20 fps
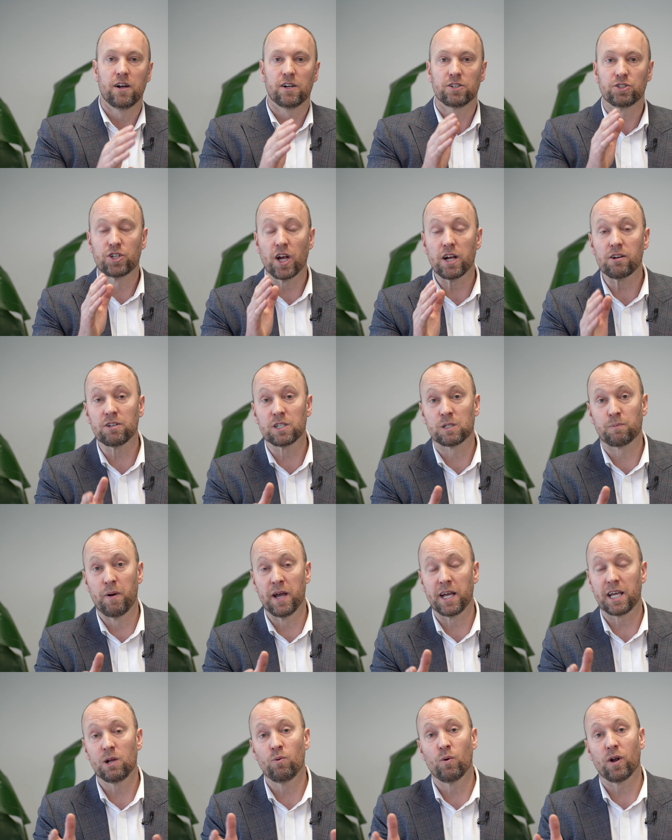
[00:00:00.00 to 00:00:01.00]
Generally
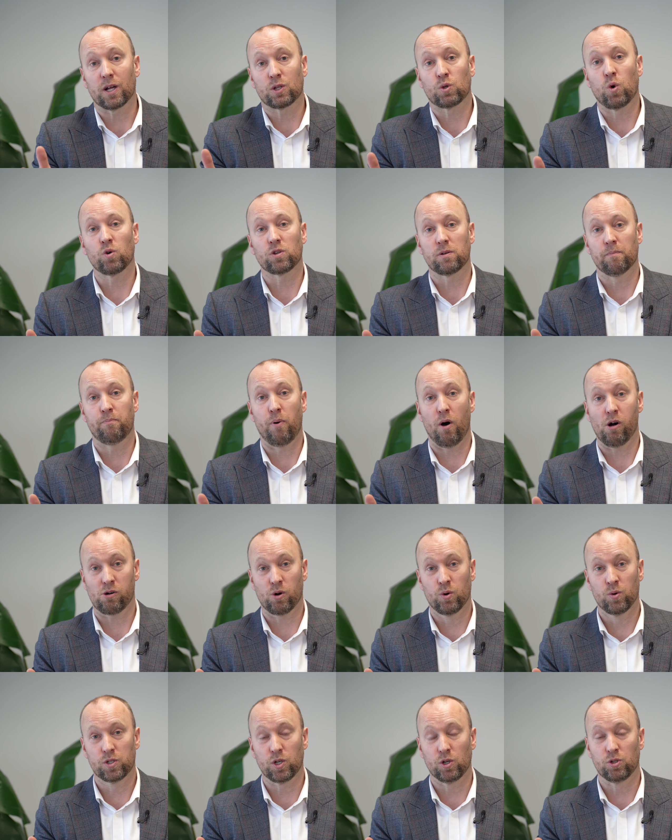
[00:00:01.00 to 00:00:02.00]
speaking, when I talk to
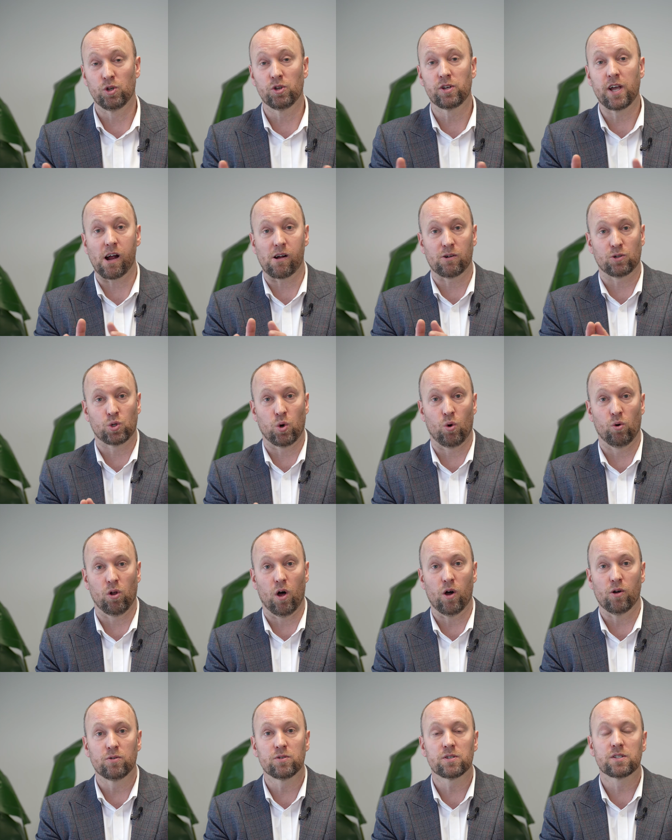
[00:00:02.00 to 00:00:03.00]
borrowers who do guarantor
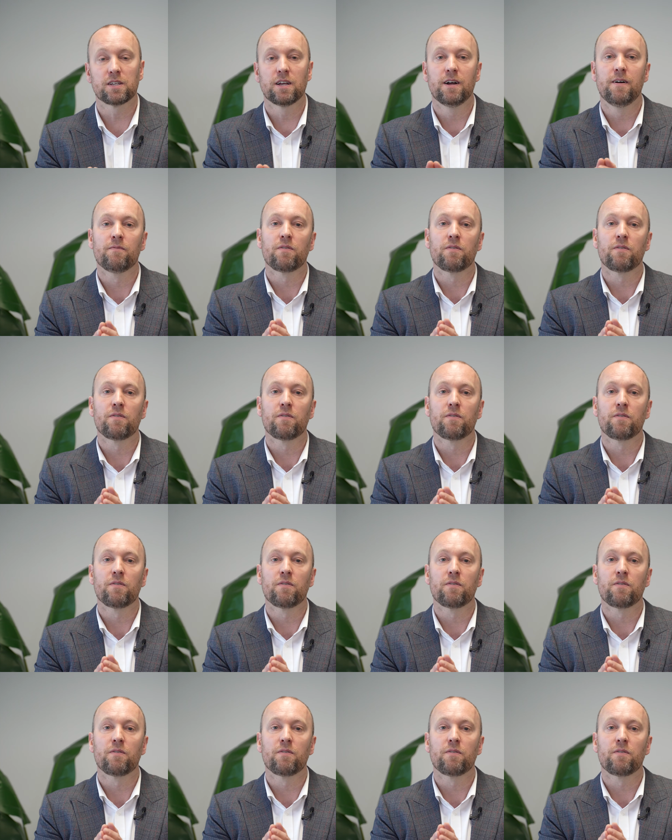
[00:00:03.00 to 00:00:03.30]
loans,